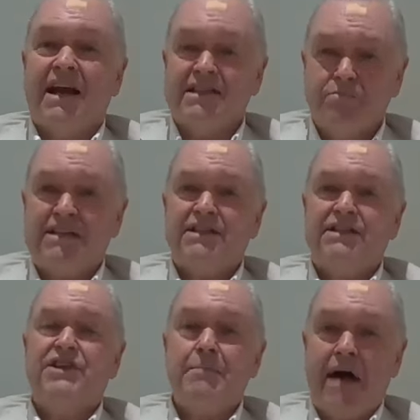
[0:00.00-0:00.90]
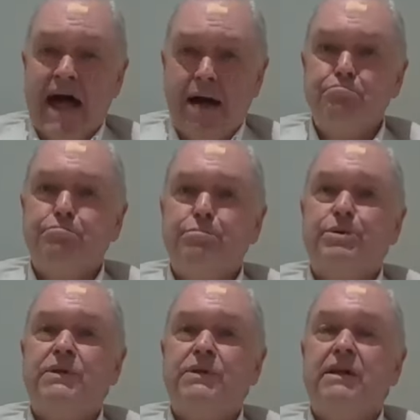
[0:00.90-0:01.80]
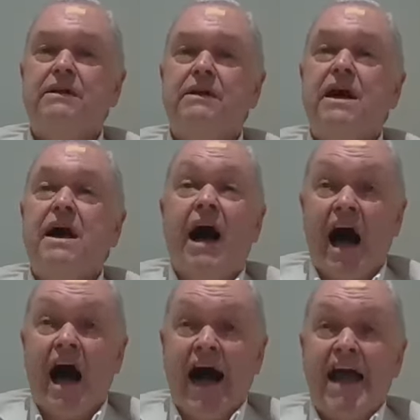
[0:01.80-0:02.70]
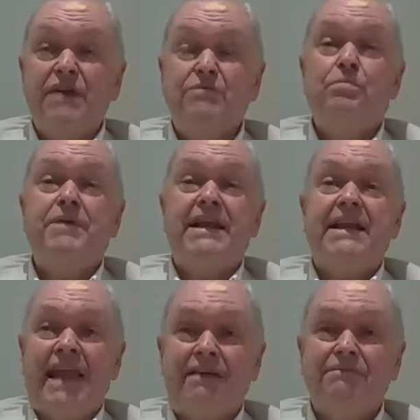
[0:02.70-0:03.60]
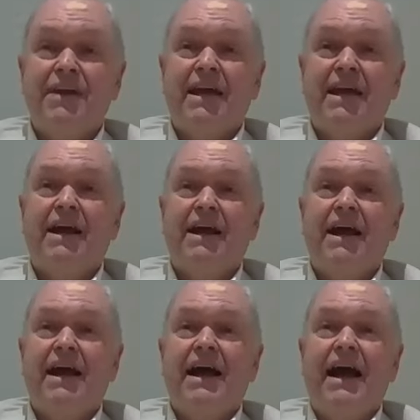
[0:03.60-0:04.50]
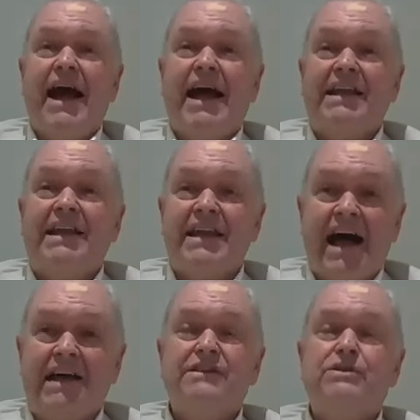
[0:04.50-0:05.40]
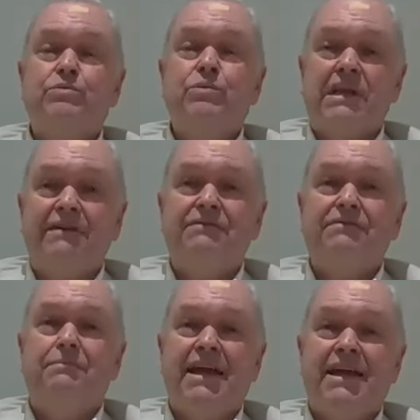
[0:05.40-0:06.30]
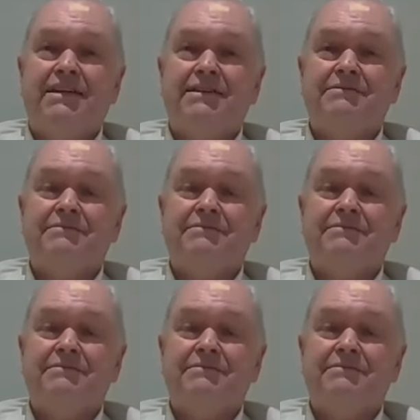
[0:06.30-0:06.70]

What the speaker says: As much as I'm humble, I will be loving and others will love me.